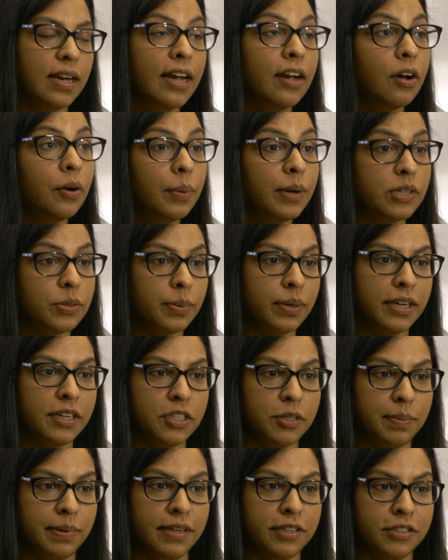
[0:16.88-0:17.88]
I always wanted to
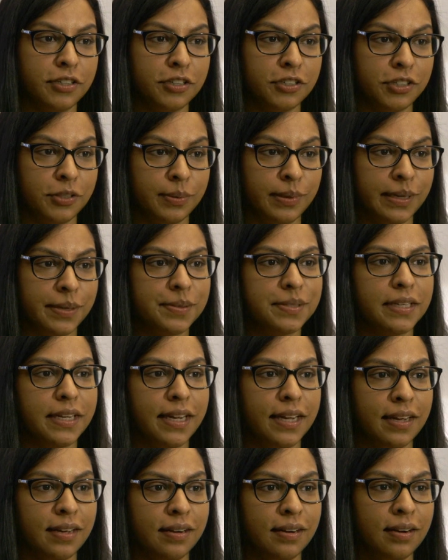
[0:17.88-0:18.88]
be a doctor when I was a
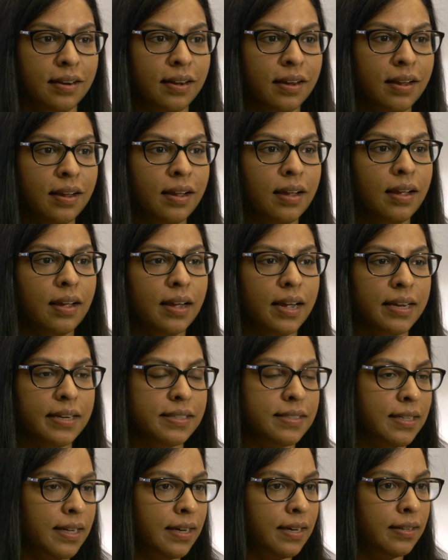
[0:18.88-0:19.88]
kid. I
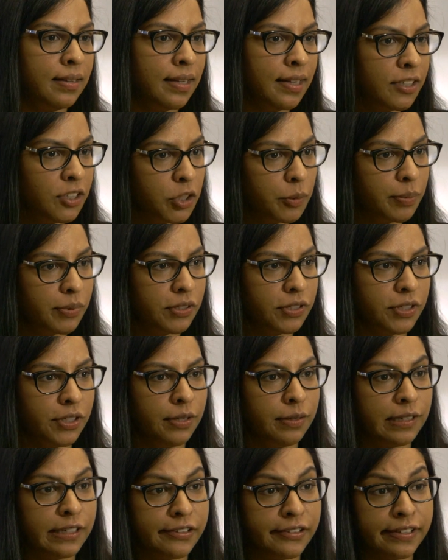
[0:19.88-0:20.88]
decided then to pursue
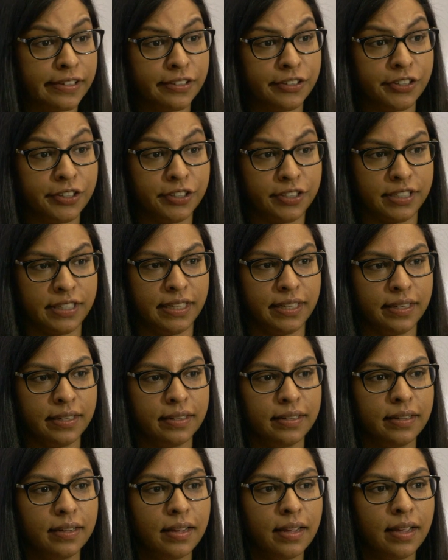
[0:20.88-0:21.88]
a career in nursing.
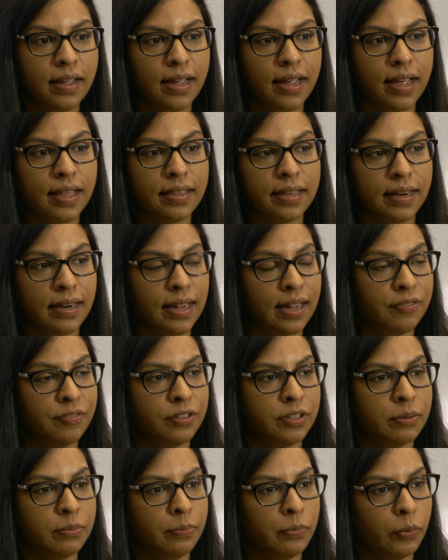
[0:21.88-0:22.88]
And then
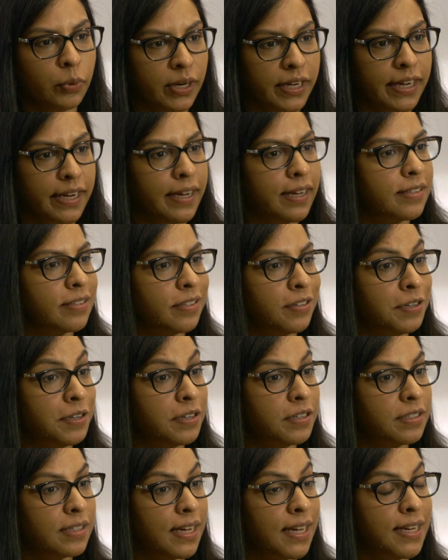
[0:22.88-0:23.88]
after working as a
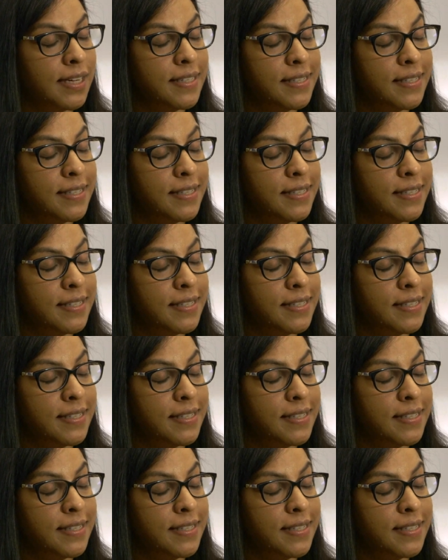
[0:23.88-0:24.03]
nurse, I